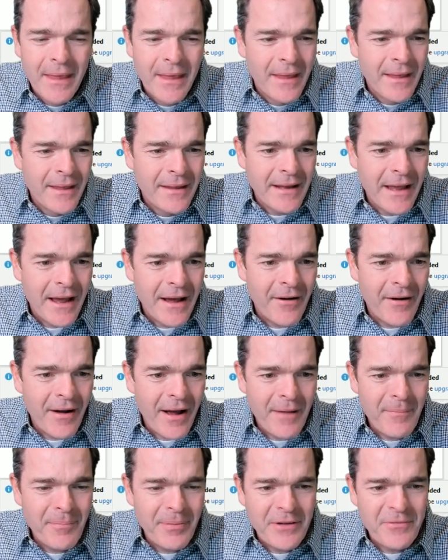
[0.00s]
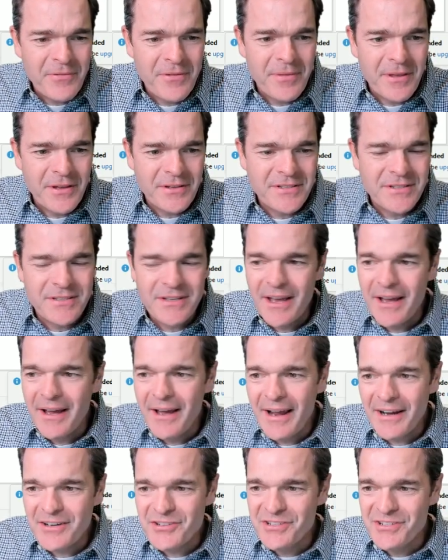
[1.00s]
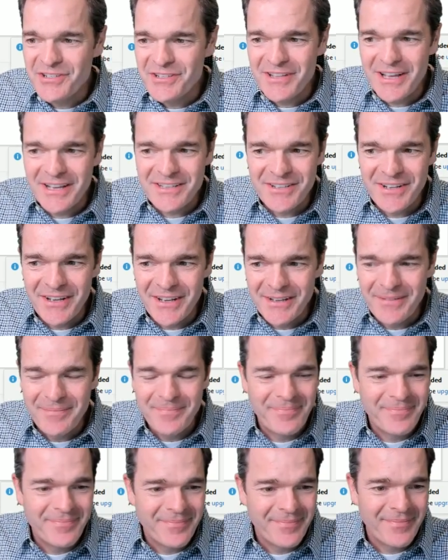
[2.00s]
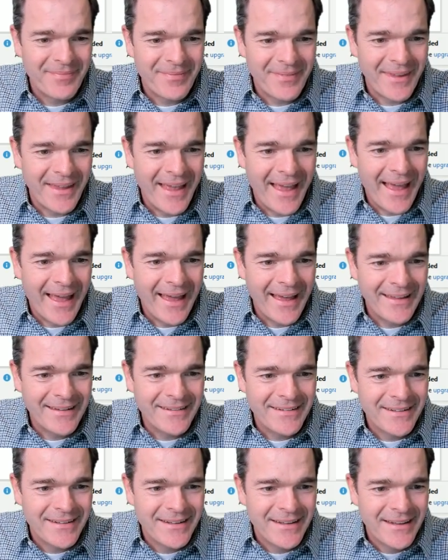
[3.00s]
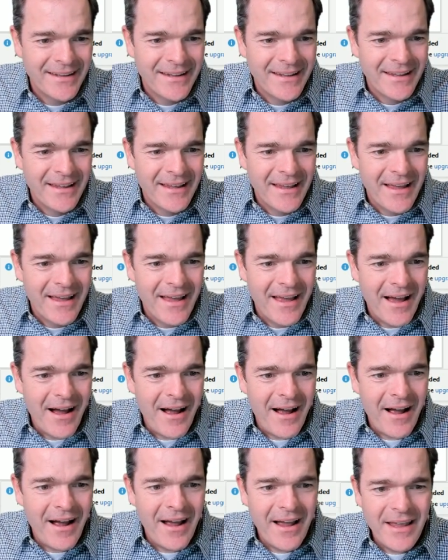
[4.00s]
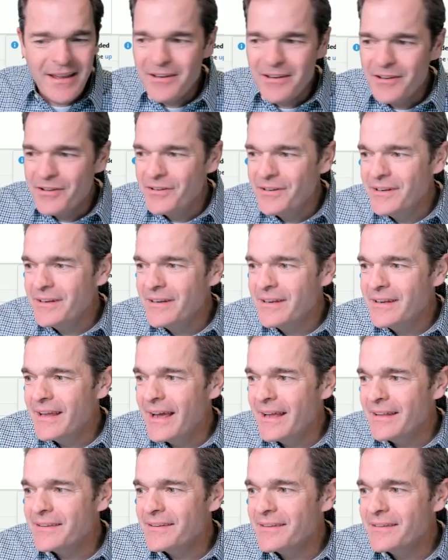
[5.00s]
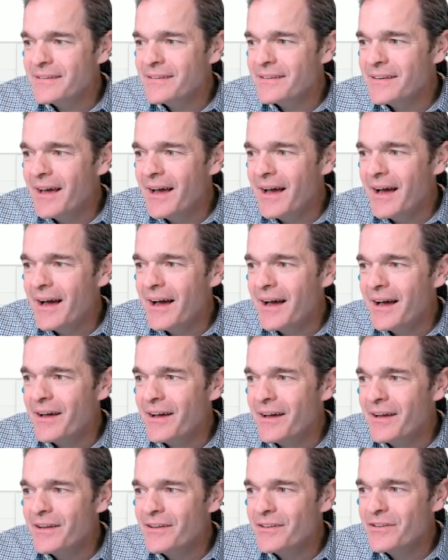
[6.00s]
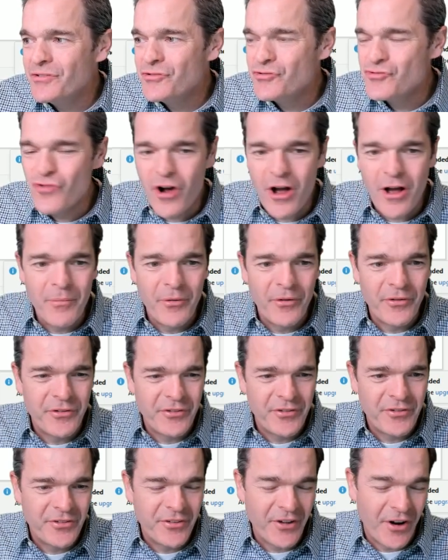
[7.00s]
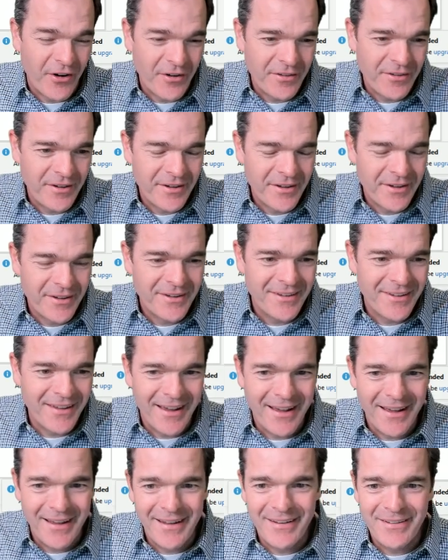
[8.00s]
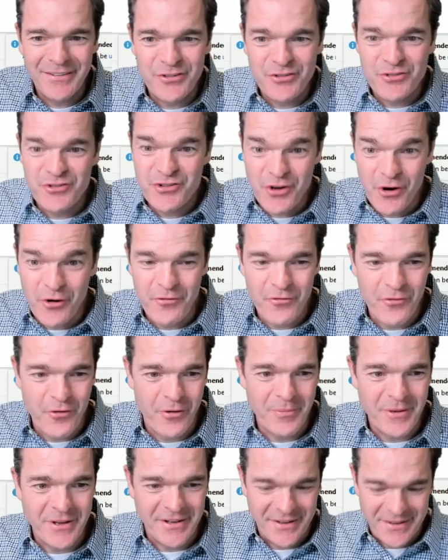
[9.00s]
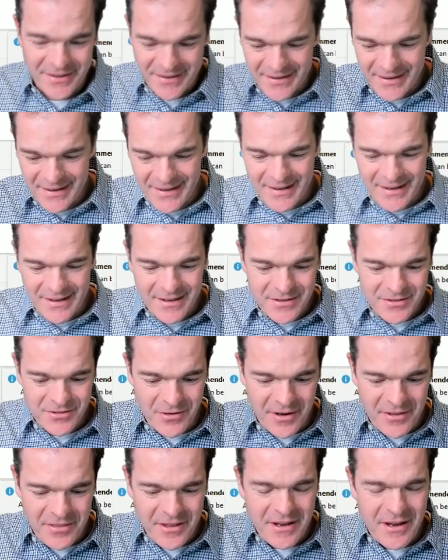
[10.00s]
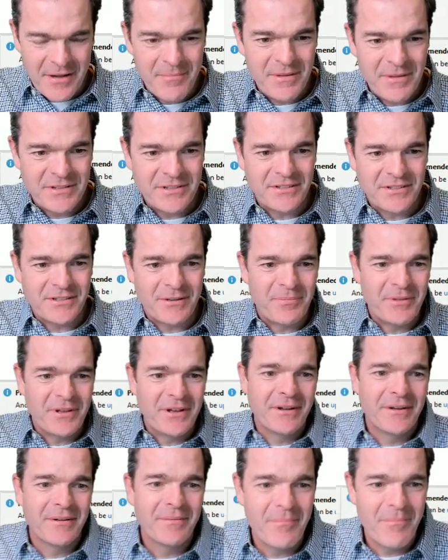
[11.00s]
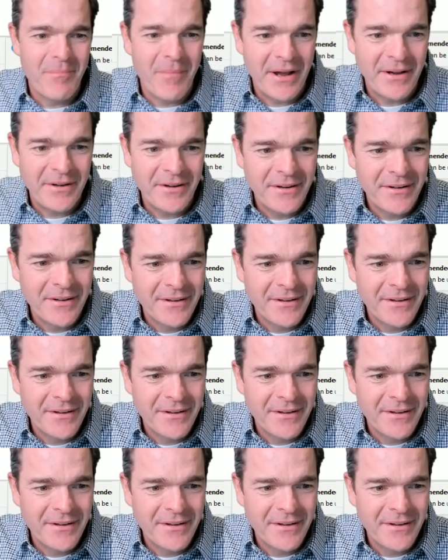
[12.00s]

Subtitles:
Now, I played with this actually just last night, and I couldn't get drawable start to show for me. So I think I'm missing something minor.